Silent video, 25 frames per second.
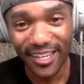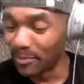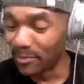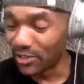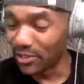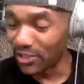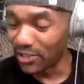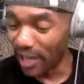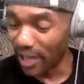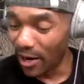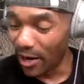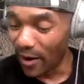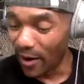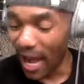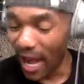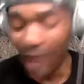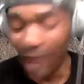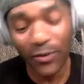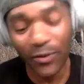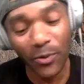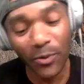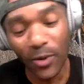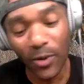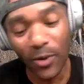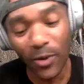So
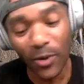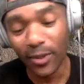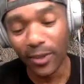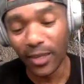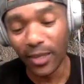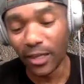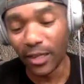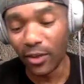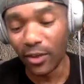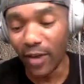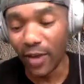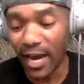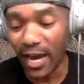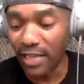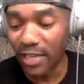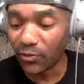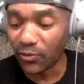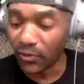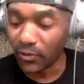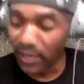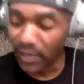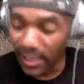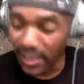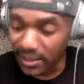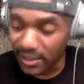everyone, thank you guys
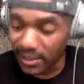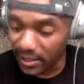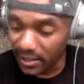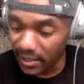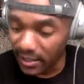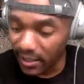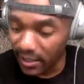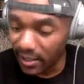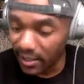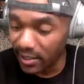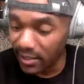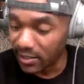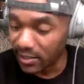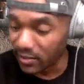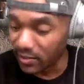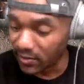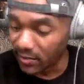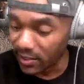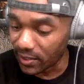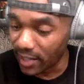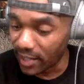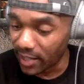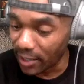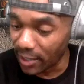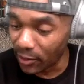for listening. This
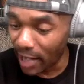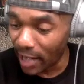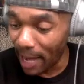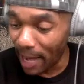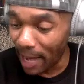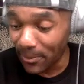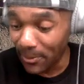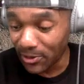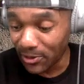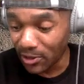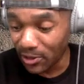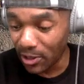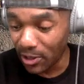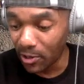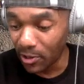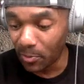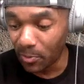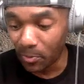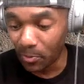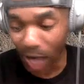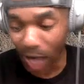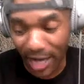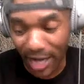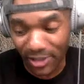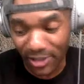is another episode
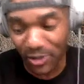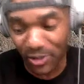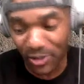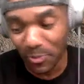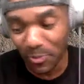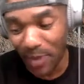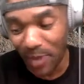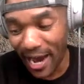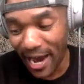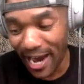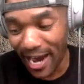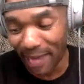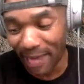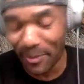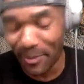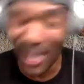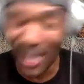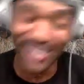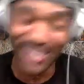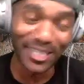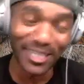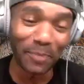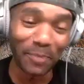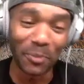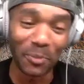brought to you by
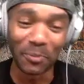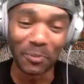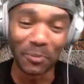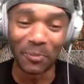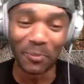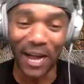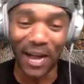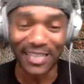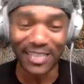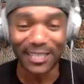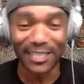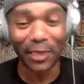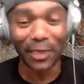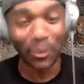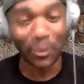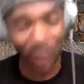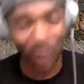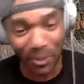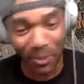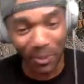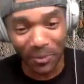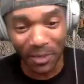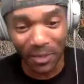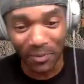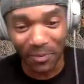Positive People Posse,
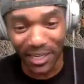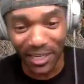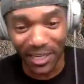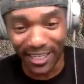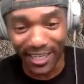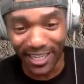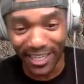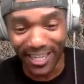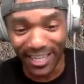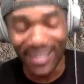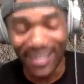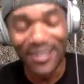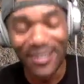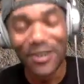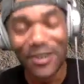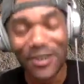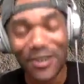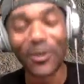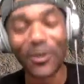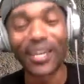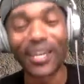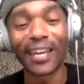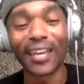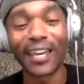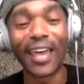3P Media.
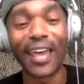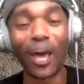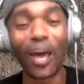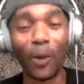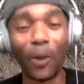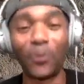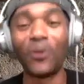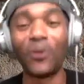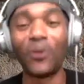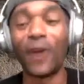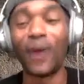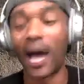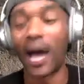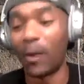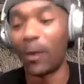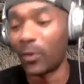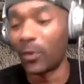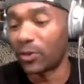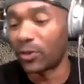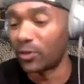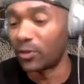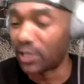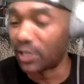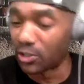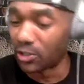We can help you out
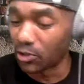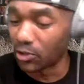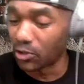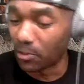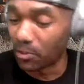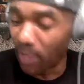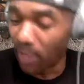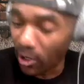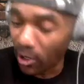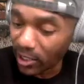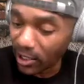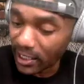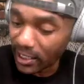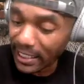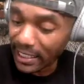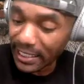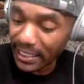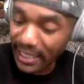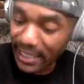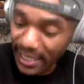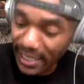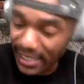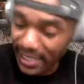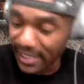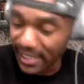with your digital marketing
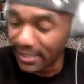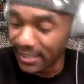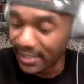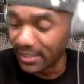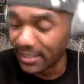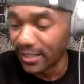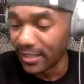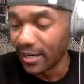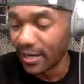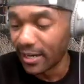needs.